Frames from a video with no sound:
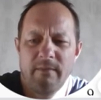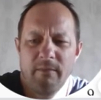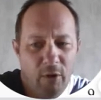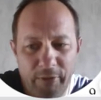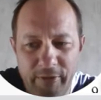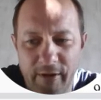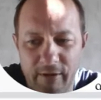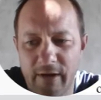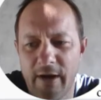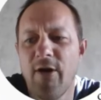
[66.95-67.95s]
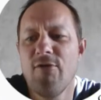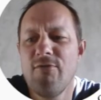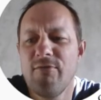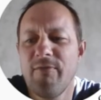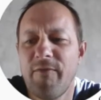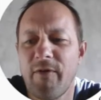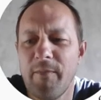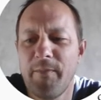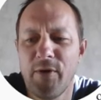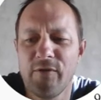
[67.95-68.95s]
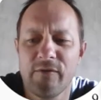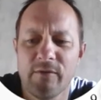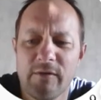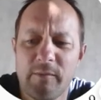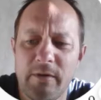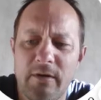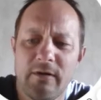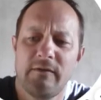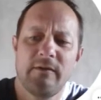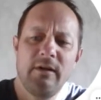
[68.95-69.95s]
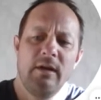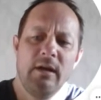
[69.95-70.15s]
Not that I know from personal experience,